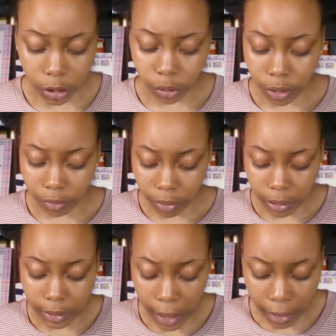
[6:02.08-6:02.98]
that you can
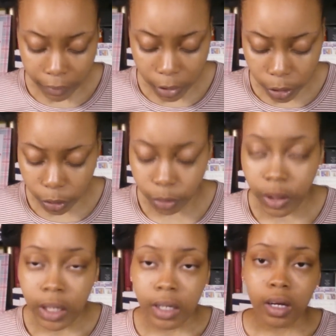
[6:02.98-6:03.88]
really dive into
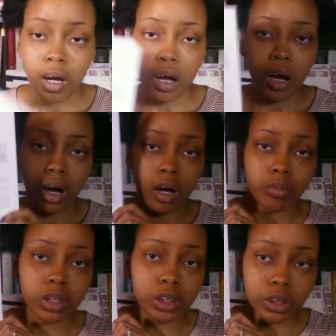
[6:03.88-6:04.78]

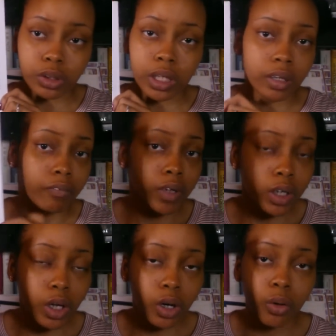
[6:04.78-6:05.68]
um, concerning the
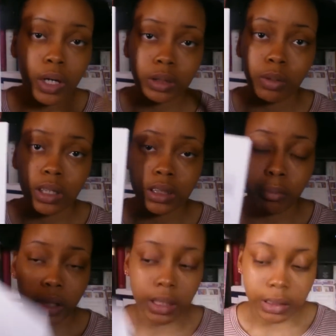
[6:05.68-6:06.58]
video as well as the
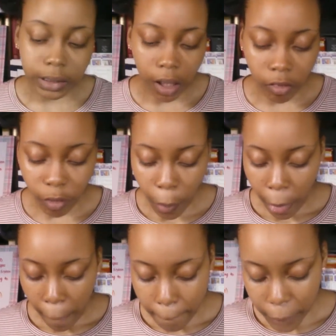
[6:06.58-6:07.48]
book itself.
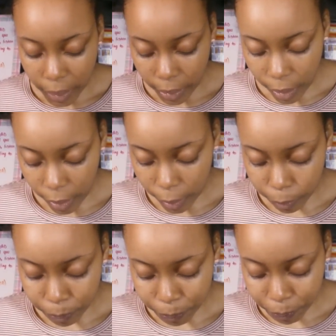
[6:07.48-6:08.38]
But
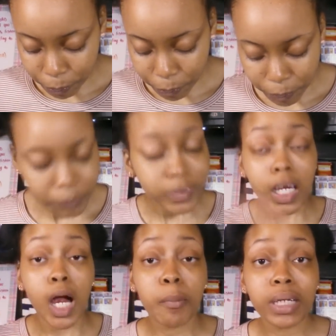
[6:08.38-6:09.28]
um,
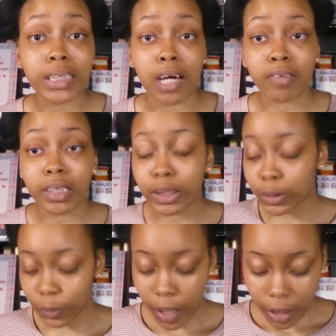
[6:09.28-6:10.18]
I'm going to dive
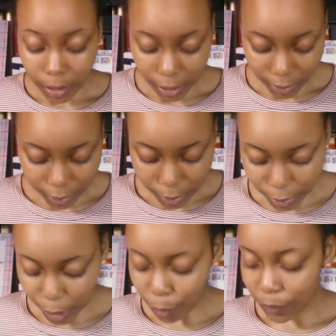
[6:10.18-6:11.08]
into it.
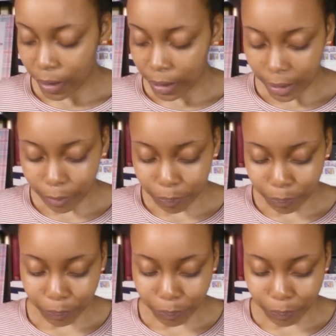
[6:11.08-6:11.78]
So, Cling.